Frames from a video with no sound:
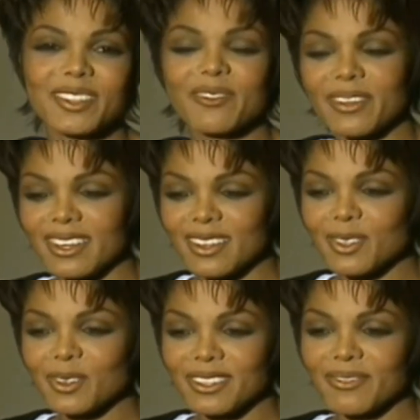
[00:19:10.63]
Doing
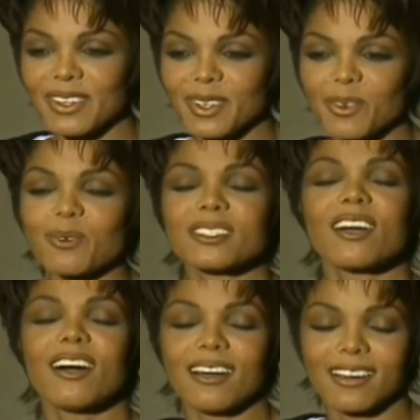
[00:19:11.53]
the video was
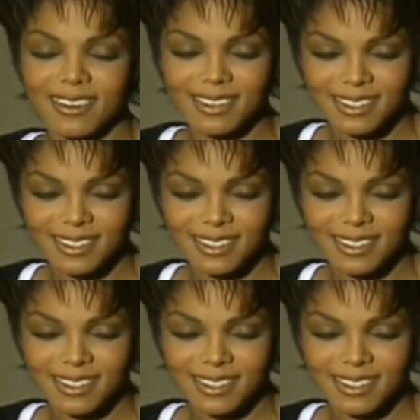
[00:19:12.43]
hard.